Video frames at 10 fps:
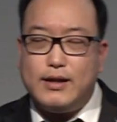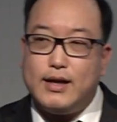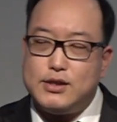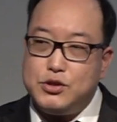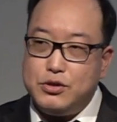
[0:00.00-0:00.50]

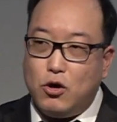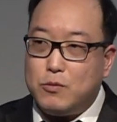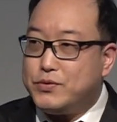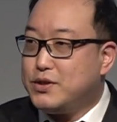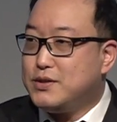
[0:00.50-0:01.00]
okay, there's
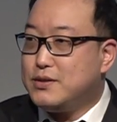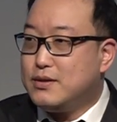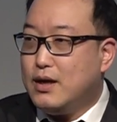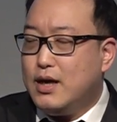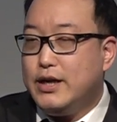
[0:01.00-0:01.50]
two
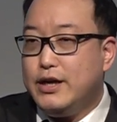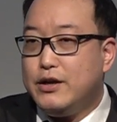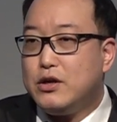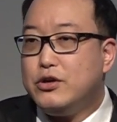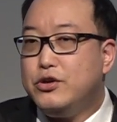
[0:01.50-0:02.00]
options.
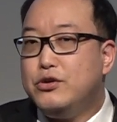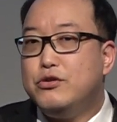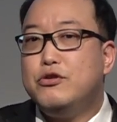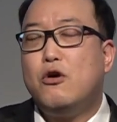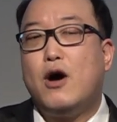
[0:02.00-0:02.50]
Either
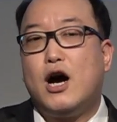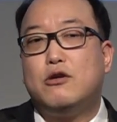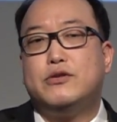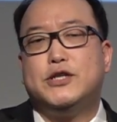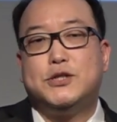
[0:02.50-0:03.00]
you know
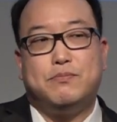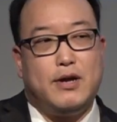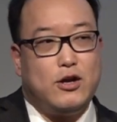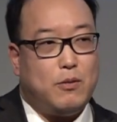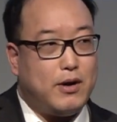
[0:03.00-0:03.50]
how to
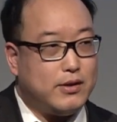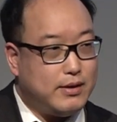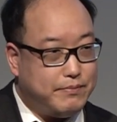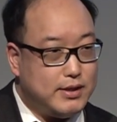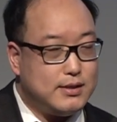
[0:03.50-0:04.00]
explain
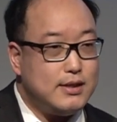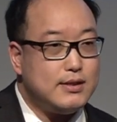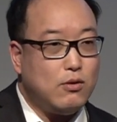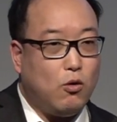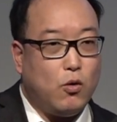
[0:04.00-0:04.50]
about the
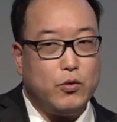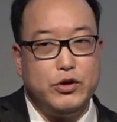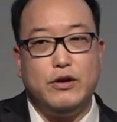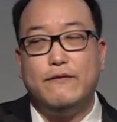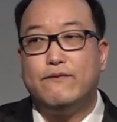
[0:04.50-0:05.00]
business
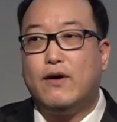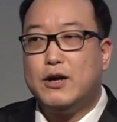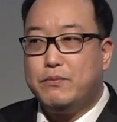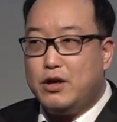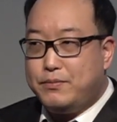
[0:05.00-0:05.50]
or you
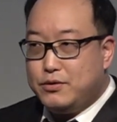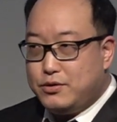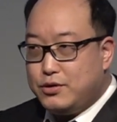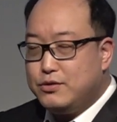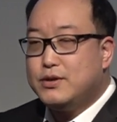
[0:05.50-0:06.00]
invite
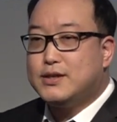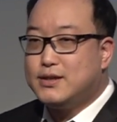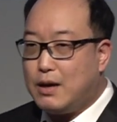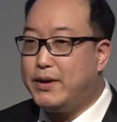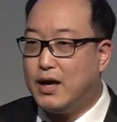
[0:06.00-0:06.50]
people to
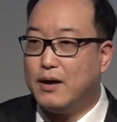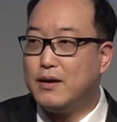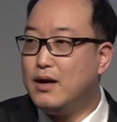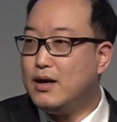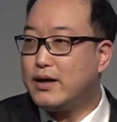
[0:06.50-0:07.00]
the seminar,
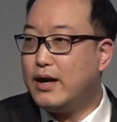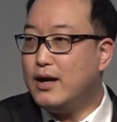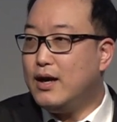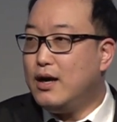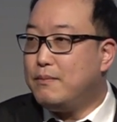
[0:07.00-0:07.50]

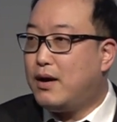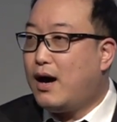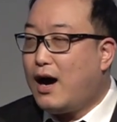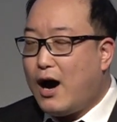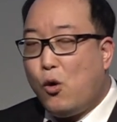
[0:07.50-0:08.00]
okay?
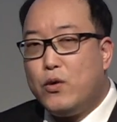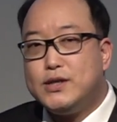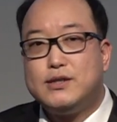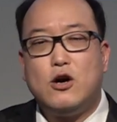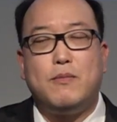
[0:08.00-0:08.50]
But I
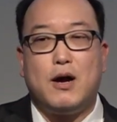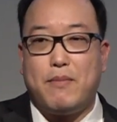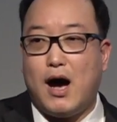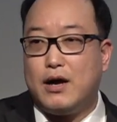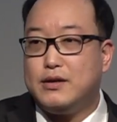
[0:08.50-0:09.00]
always tell
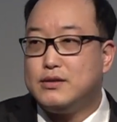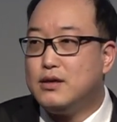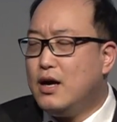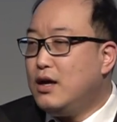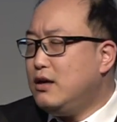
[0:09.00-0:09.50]
my
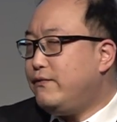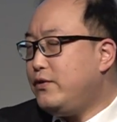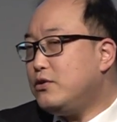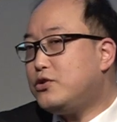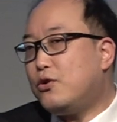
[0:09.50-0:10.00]
partners,
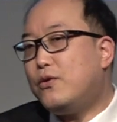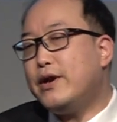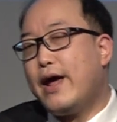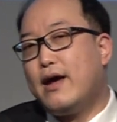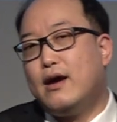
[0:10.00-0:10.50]
if you
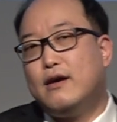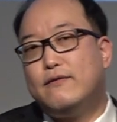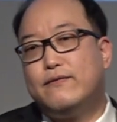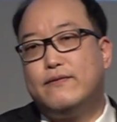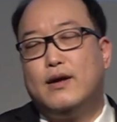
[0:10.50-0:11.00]
don't
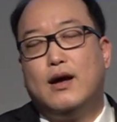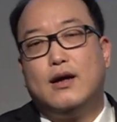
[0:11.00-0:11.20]
have